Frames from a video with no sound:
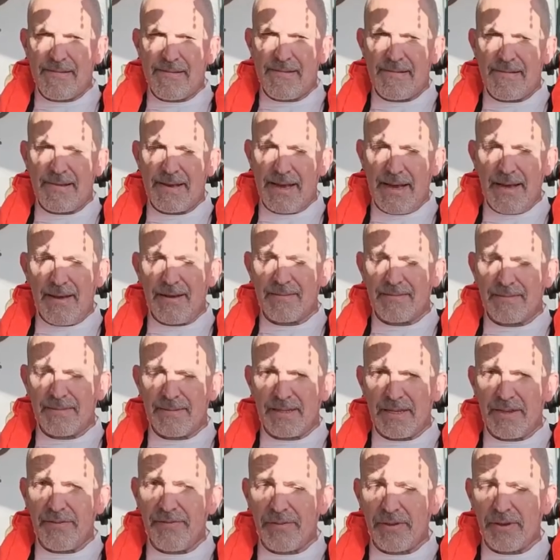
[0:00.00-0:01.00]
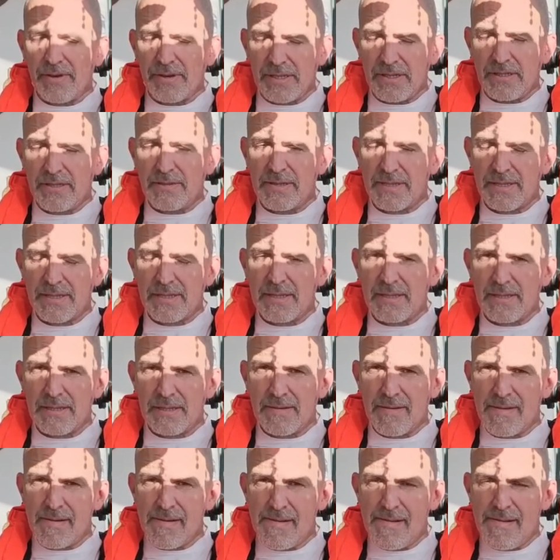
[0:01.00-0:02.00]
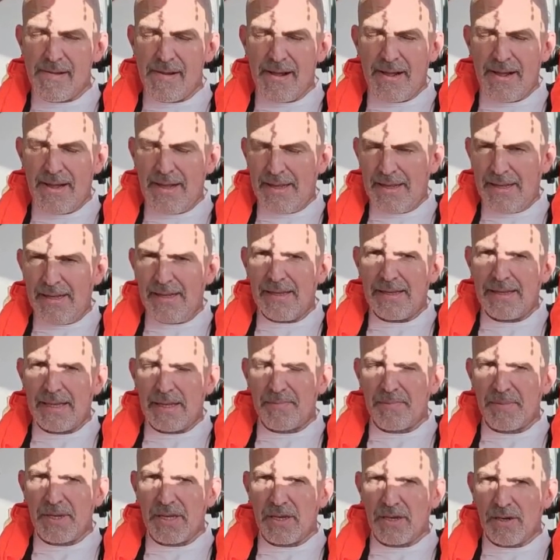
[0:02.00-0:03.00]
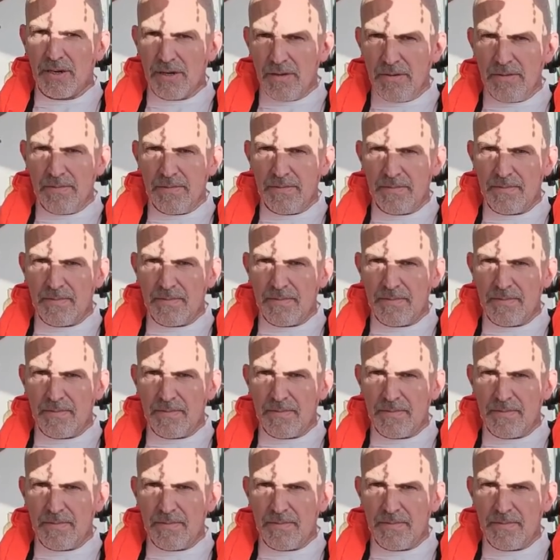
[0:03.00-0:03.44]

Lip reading: yeah, if you're interested, let me know.